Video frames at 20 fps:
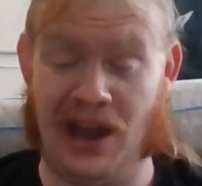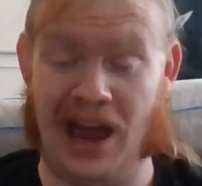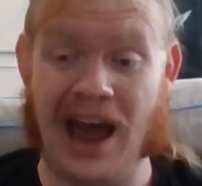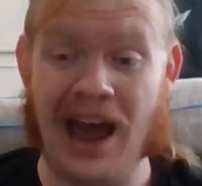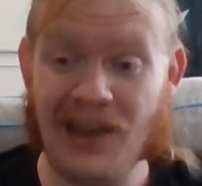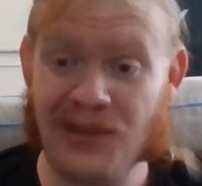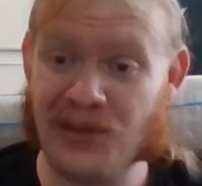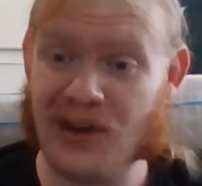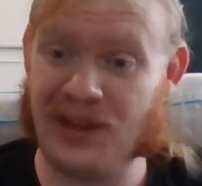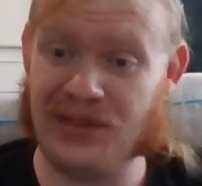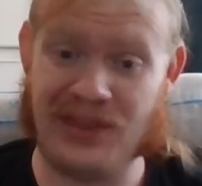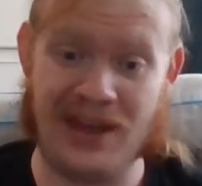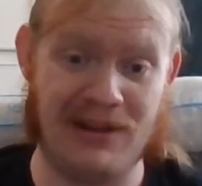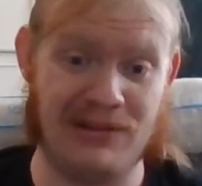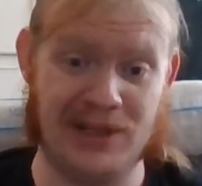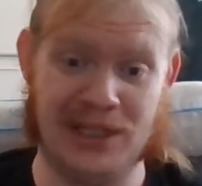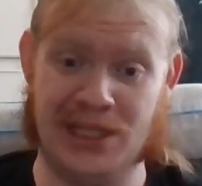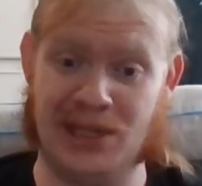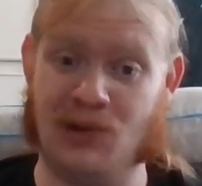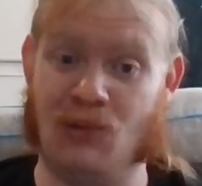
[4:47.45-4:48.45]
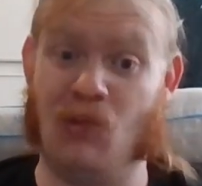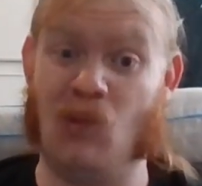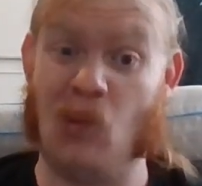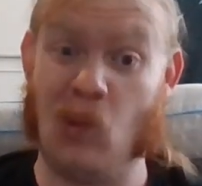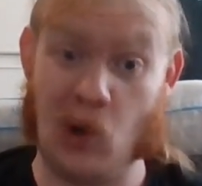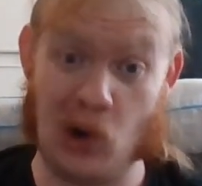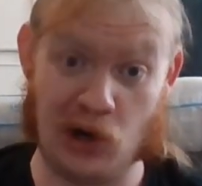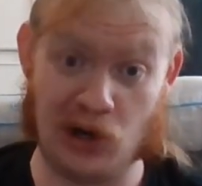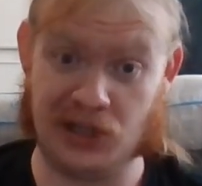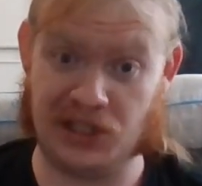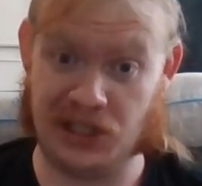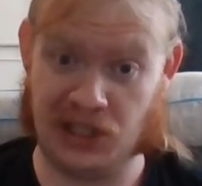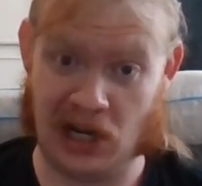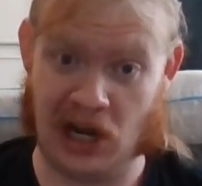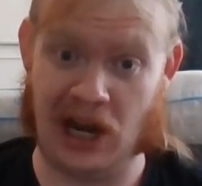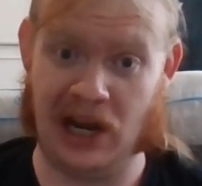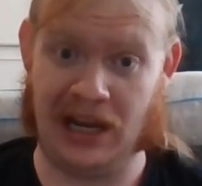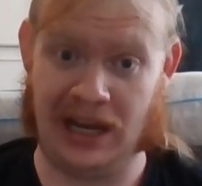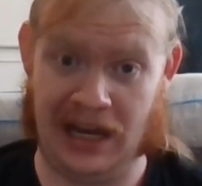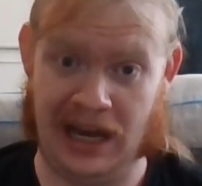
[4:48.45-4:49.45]
I thought that was the worst
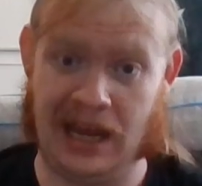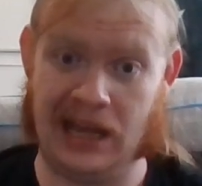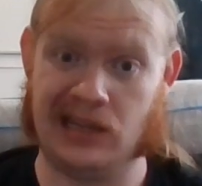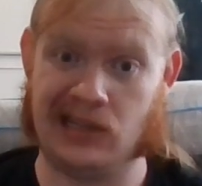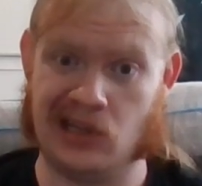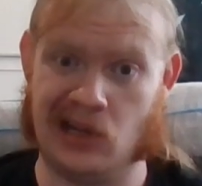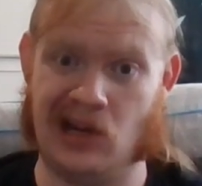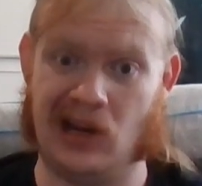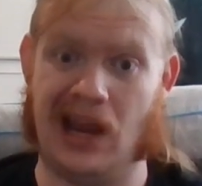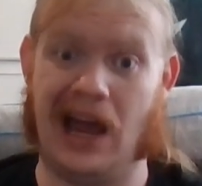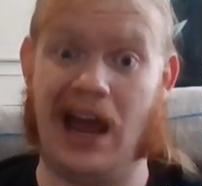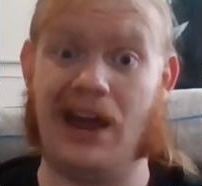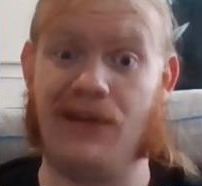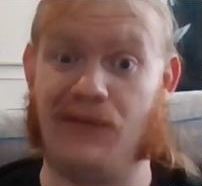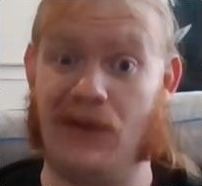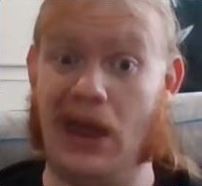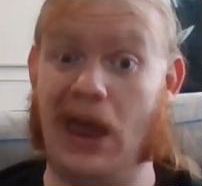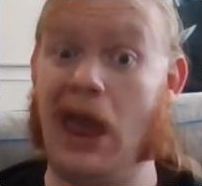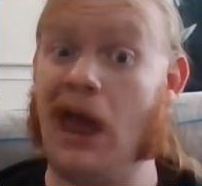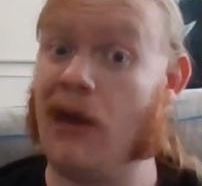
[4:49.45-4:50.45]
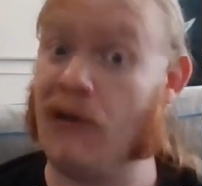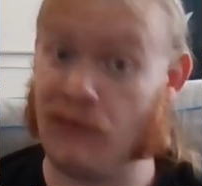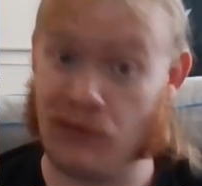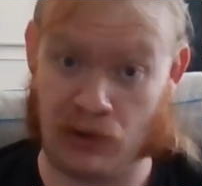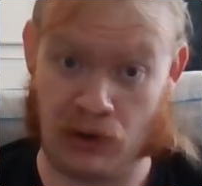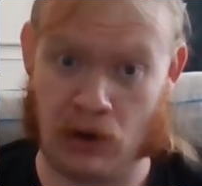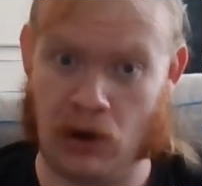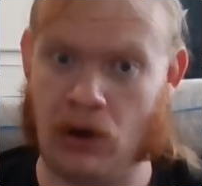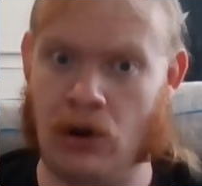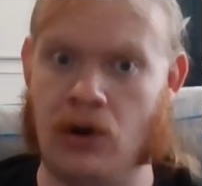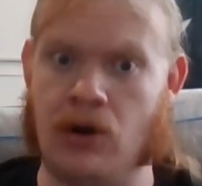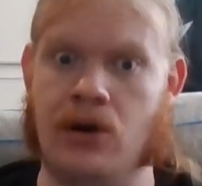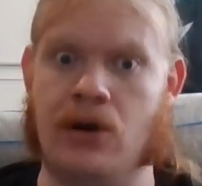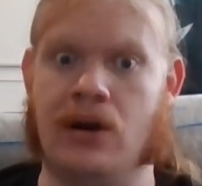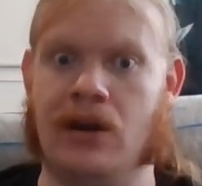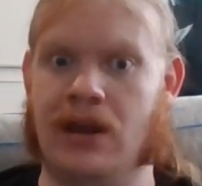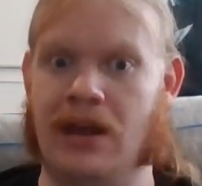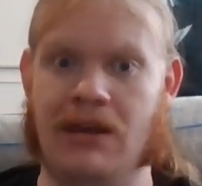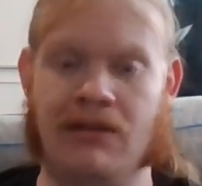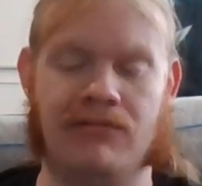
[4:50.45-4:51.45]
Talking Head song I've ever heard.
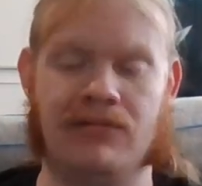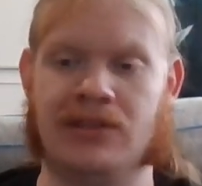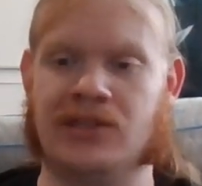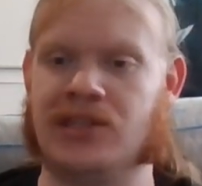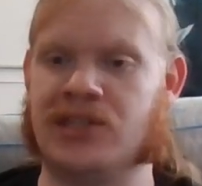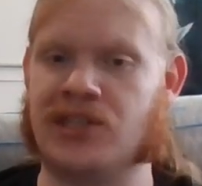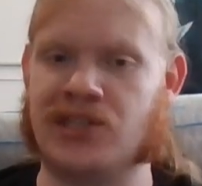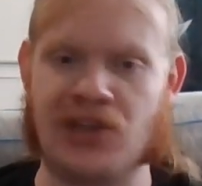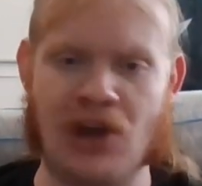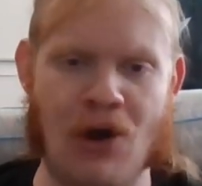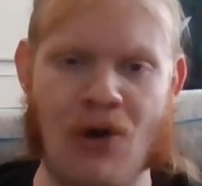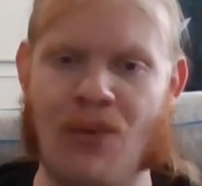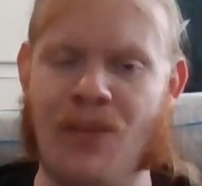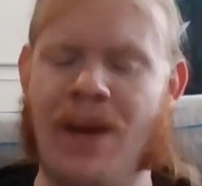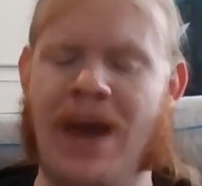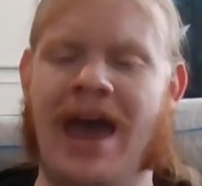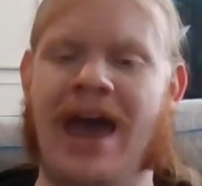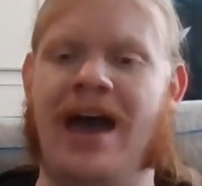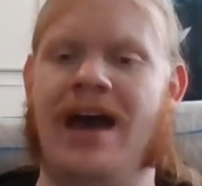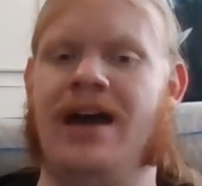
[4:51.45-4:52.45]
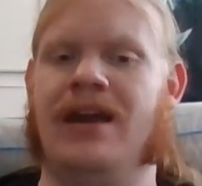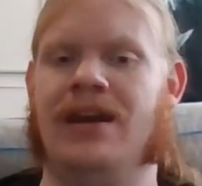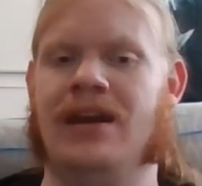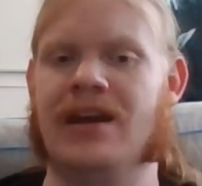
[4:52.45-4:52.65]
It was so bad.